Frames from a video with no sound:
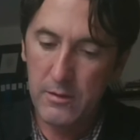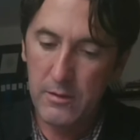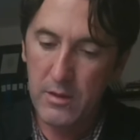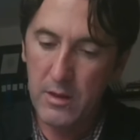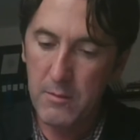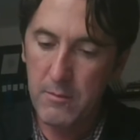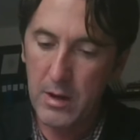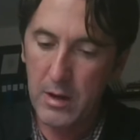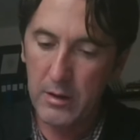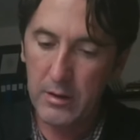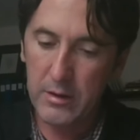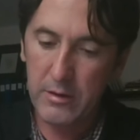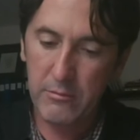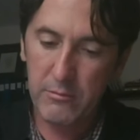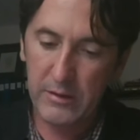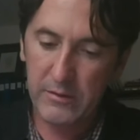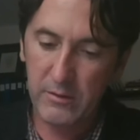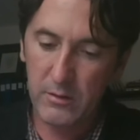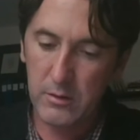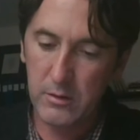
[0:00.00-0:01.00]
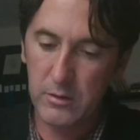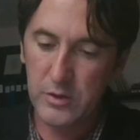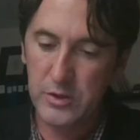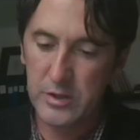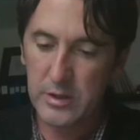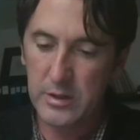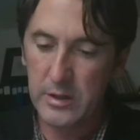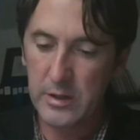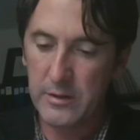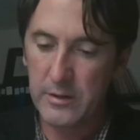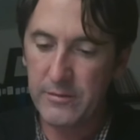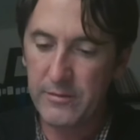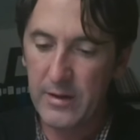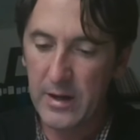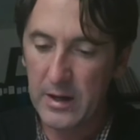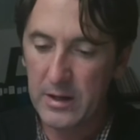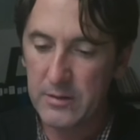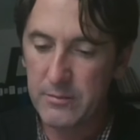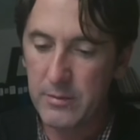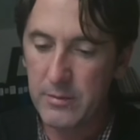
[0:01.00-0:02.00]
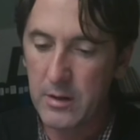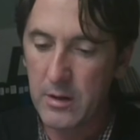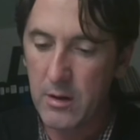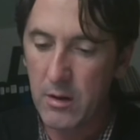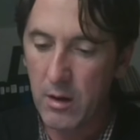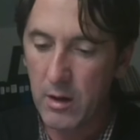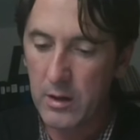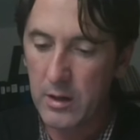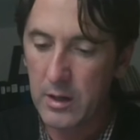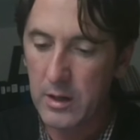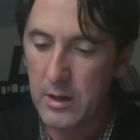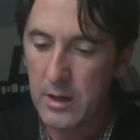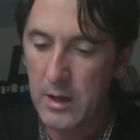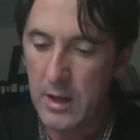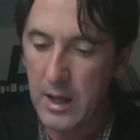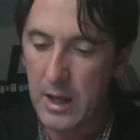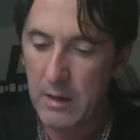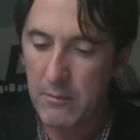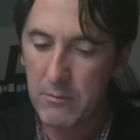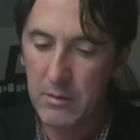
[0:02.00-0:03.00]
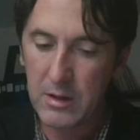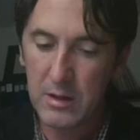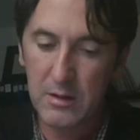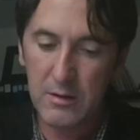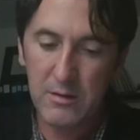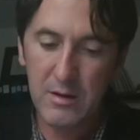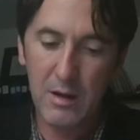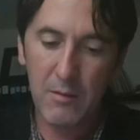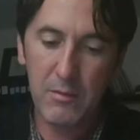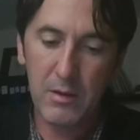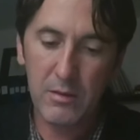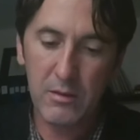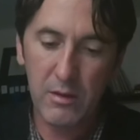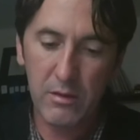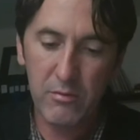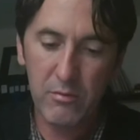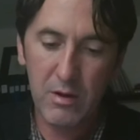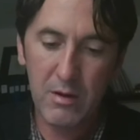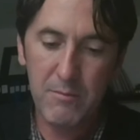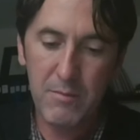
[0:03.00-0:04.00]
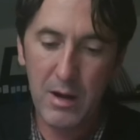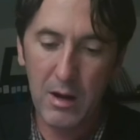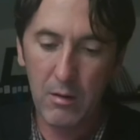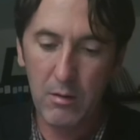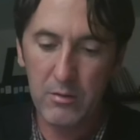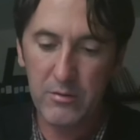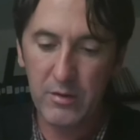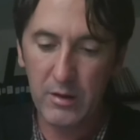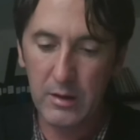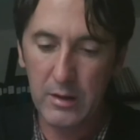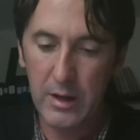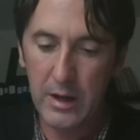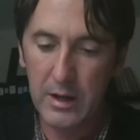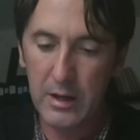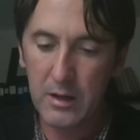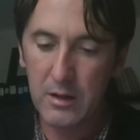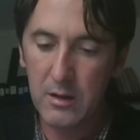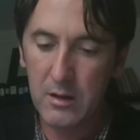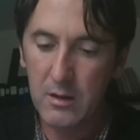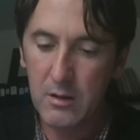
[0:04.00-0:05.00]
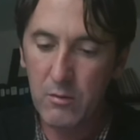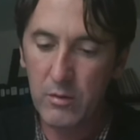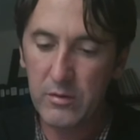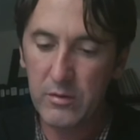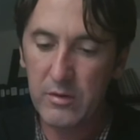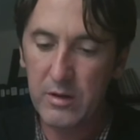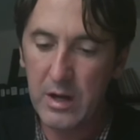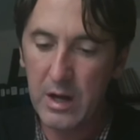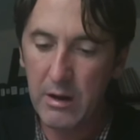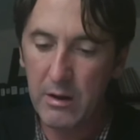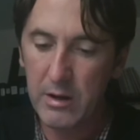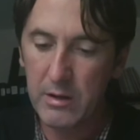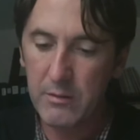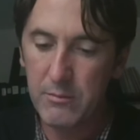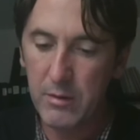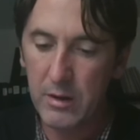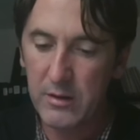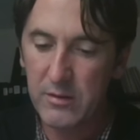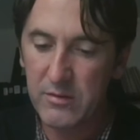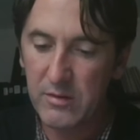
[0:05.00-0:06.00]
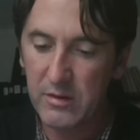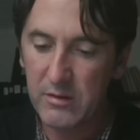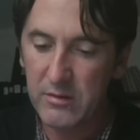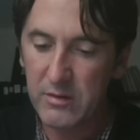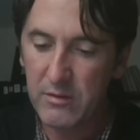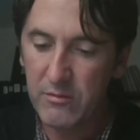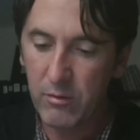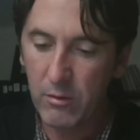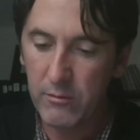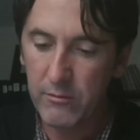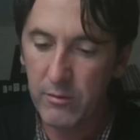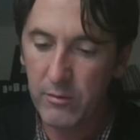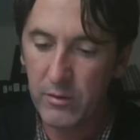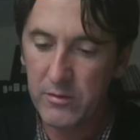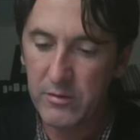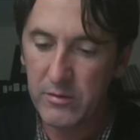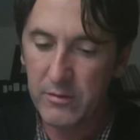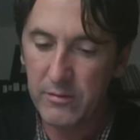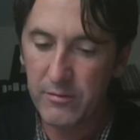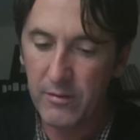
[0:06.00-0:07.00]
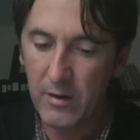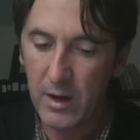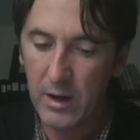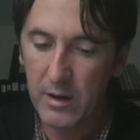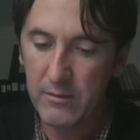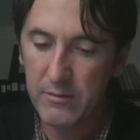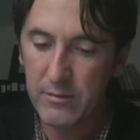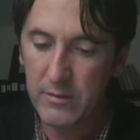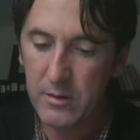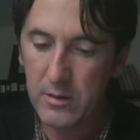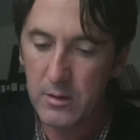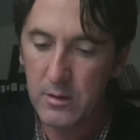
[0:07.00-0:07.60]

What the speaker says: The American resolution, in effect but not in name, condemning the three powers alike, was carried by 64 votes to 5.